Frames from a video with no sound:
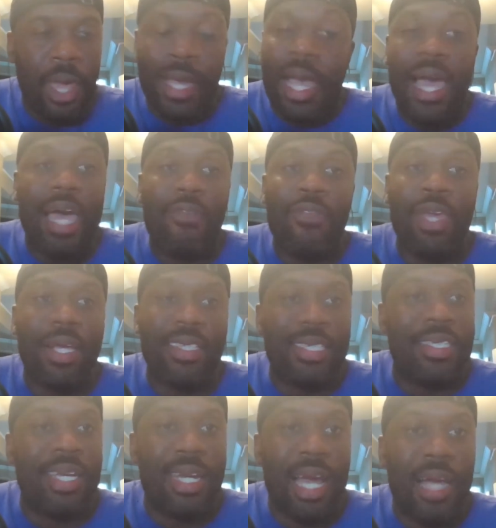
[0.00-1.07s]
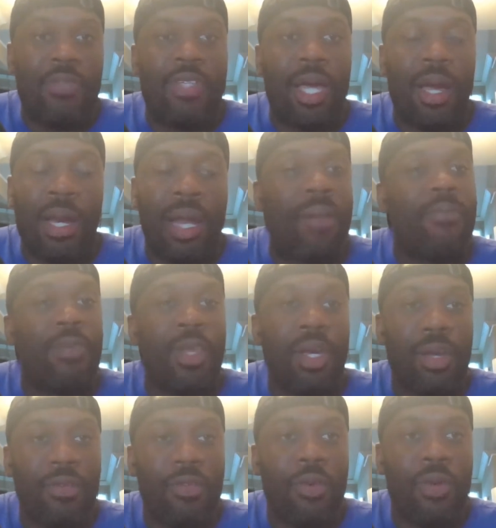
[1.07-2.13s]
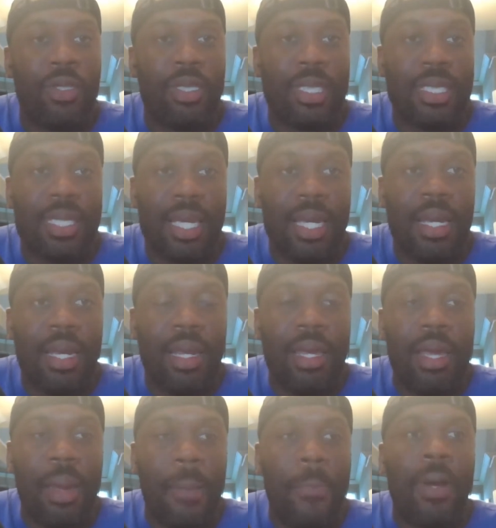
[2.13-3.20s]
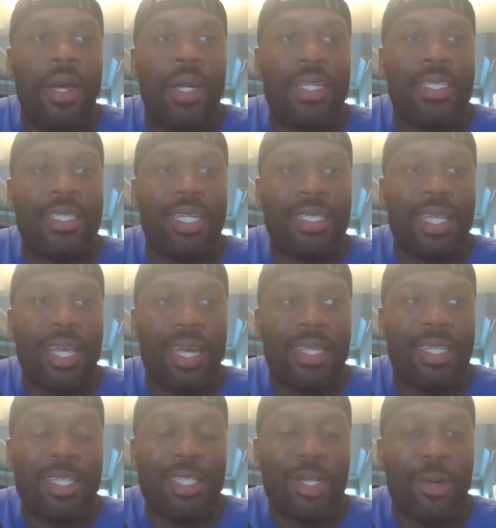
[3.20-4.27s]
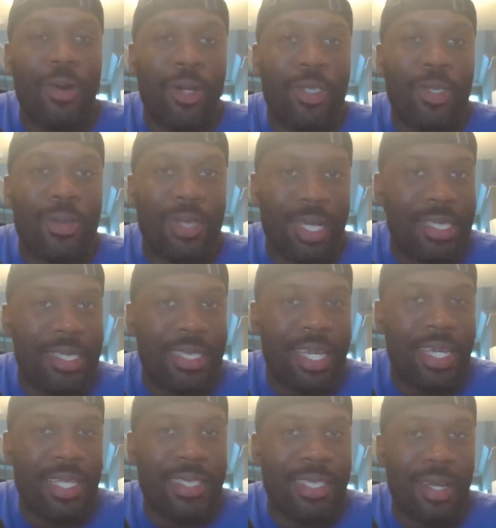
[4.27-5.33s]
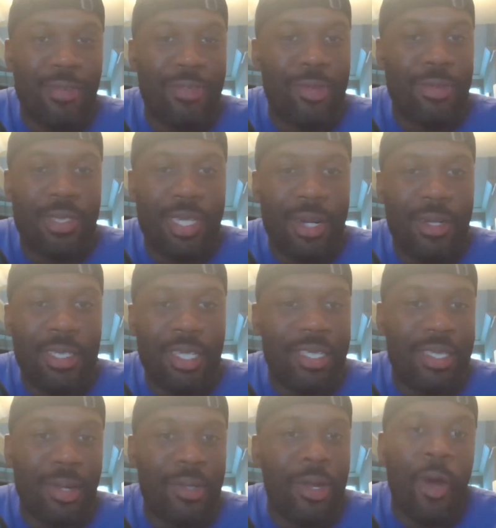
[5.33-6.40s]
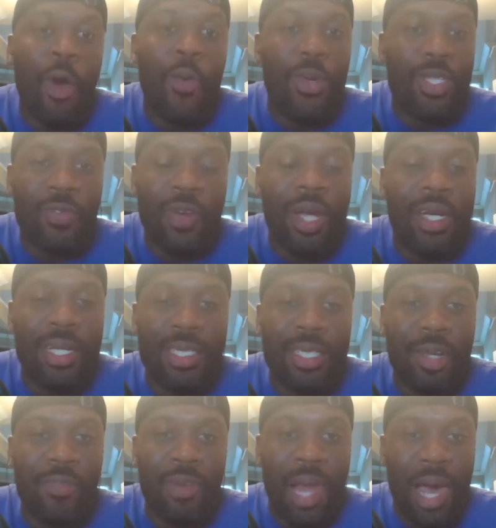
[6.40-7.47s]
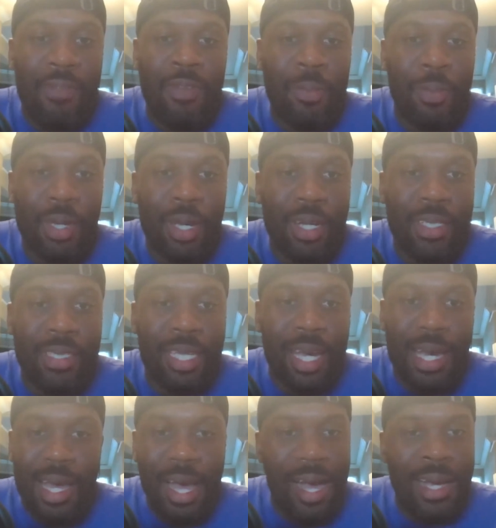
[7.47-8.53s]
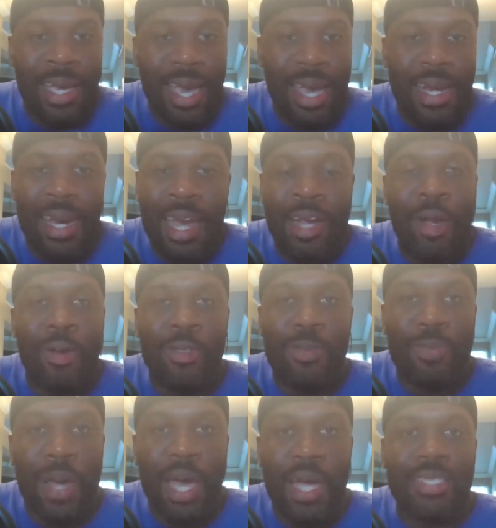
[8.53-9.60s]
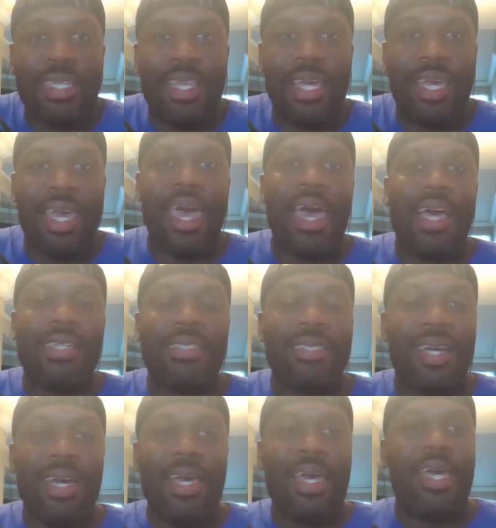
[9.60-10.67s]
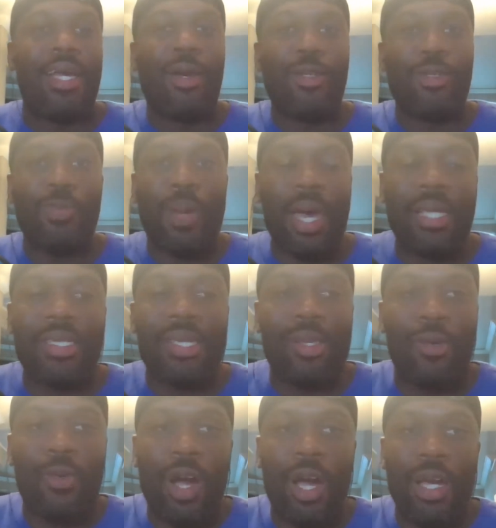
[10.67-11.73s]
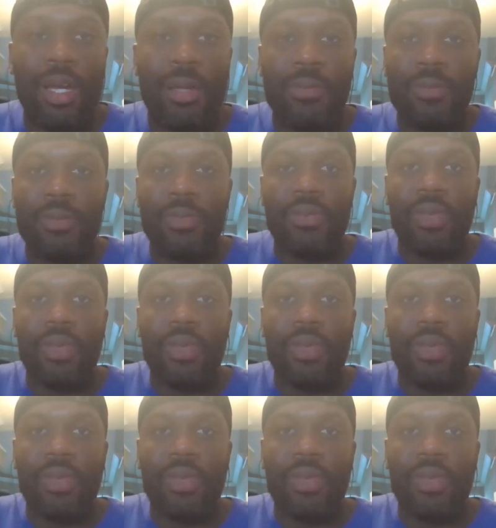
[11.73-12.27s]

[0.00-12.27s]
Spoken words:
Like I have yet to see Knives Out, and I'm looking forward to seeing it. But it's just like this show also doesn't take itself too seriously, so you're always finding yourself laughing because again, that goes back to the cast, it goes back to the writing,